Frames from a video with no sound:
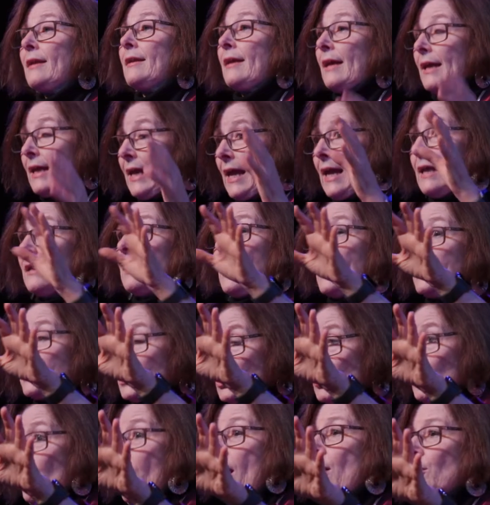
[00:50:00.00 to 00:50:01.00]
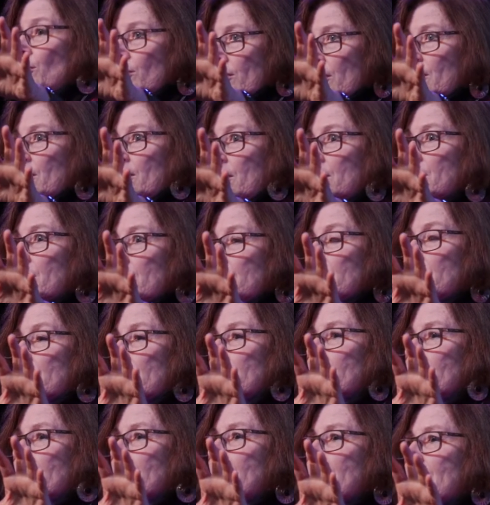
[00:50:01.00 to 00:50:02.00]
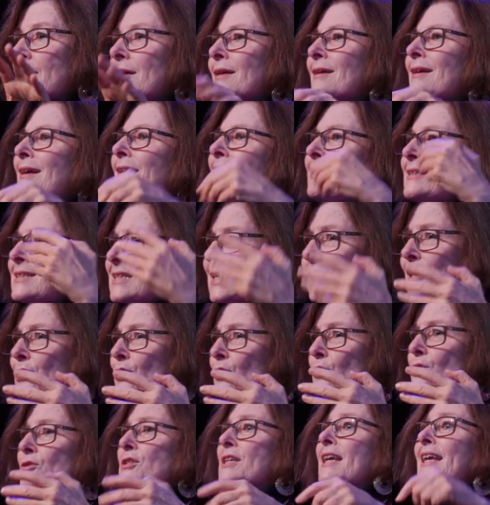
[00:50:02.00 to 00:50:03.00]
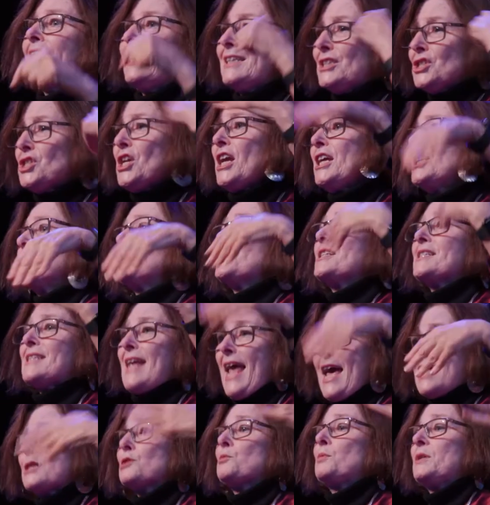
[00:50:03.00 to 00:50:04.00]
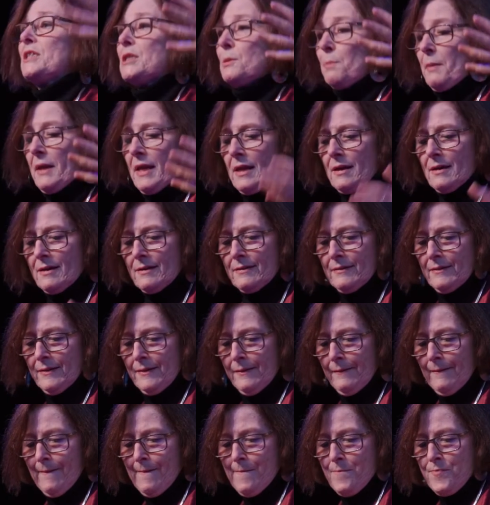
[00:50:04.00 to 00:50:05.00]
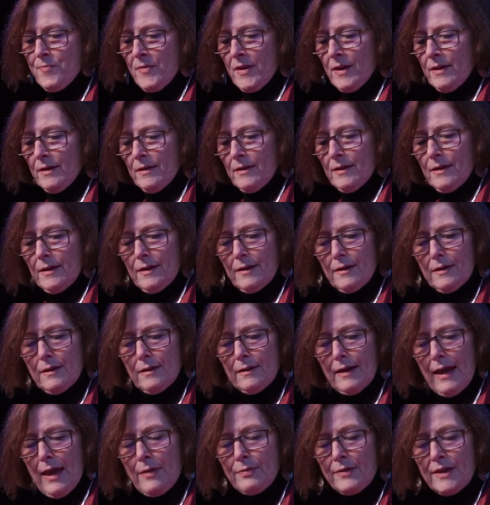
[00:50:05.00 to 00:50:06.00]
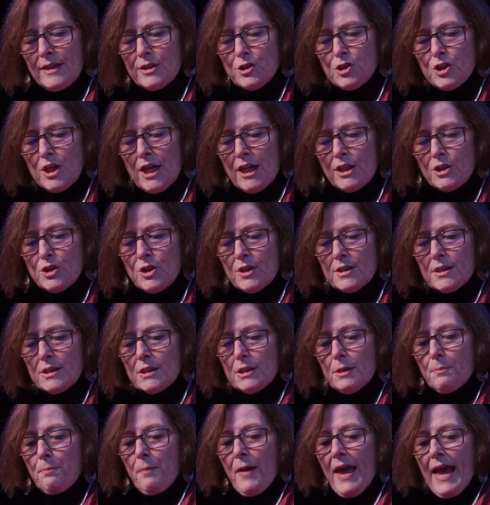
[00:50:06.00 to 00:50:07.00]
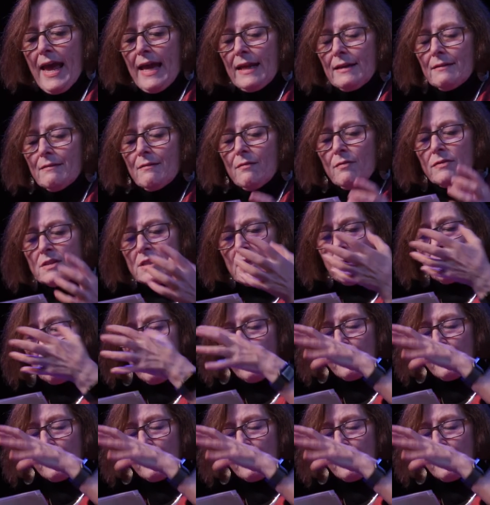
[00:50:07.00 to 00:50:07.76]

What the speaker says: again, as drought continues, it changes as we speak. And these changes and some